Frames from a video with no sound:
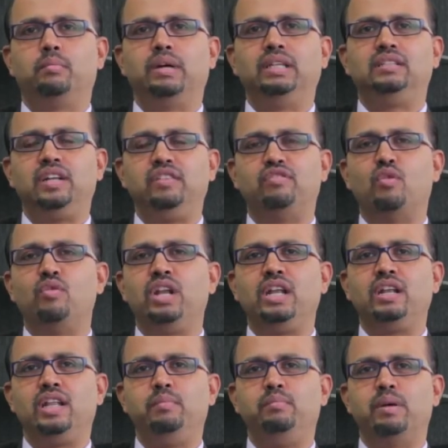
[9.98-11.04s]
by three
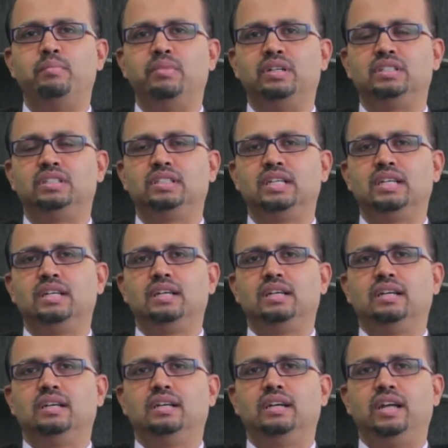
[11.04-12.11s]
founding team members,
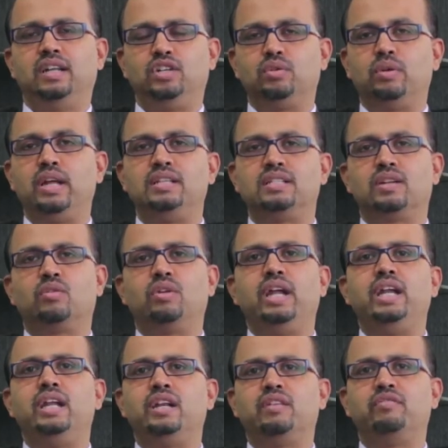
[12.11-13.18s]
and today it's around
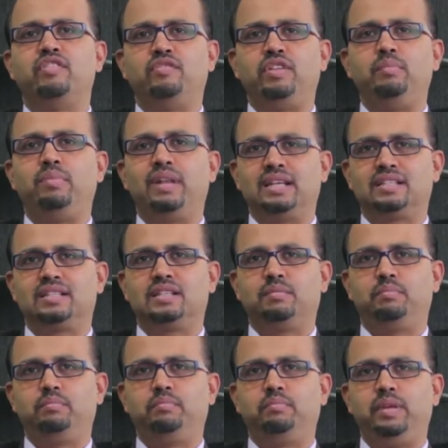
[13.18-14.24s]
850
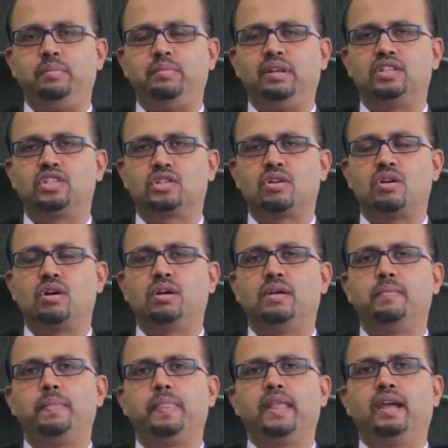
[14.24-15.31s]
plus people strong,
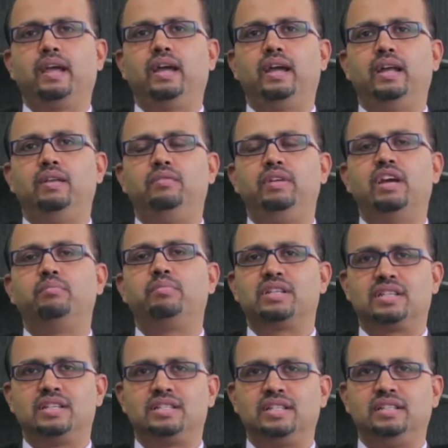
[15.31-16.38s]
and we have
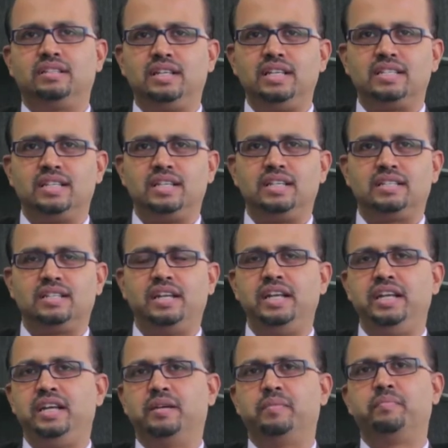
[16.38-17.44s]
presence in three cities in
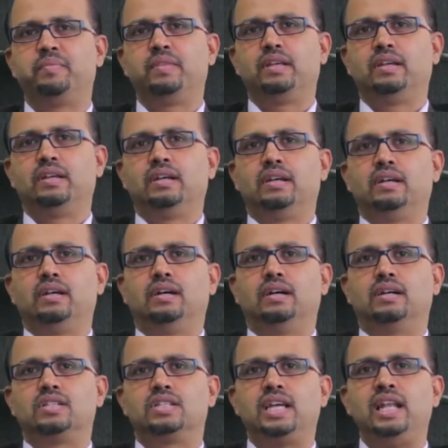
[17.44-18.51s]
India.
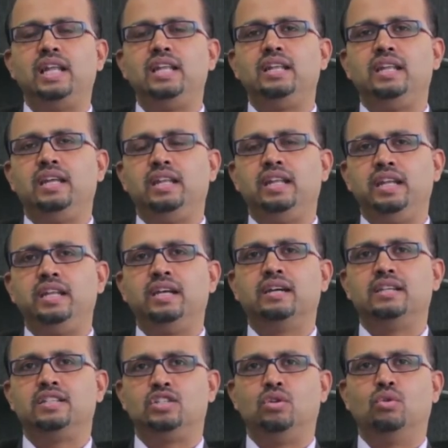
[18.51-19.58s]
Scalene in
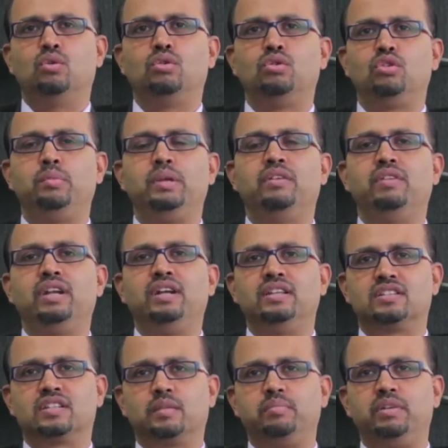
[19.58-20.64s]
India is known to be a very
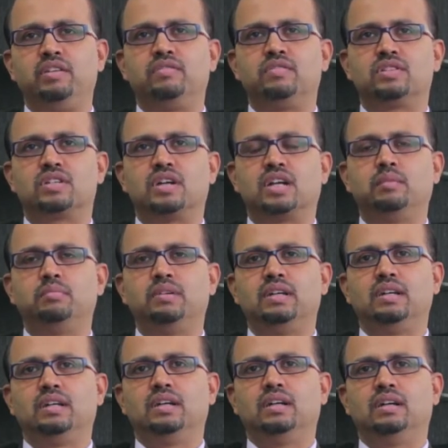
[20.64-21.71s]
disruptive startup,
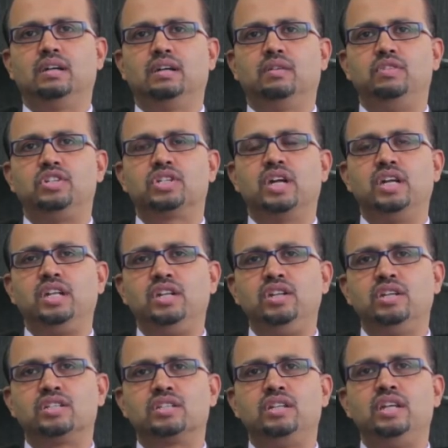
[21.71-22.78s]
which
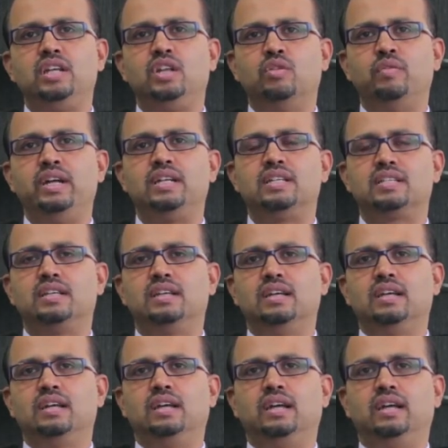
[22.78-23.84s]
continuously innovates
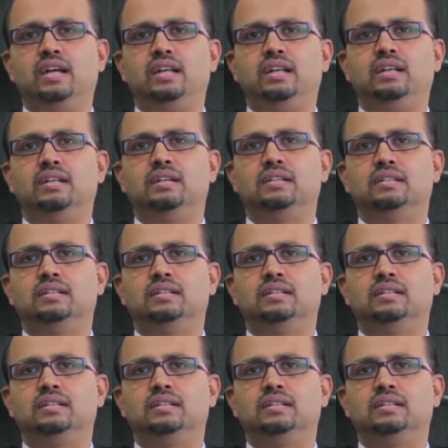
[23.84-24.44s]
and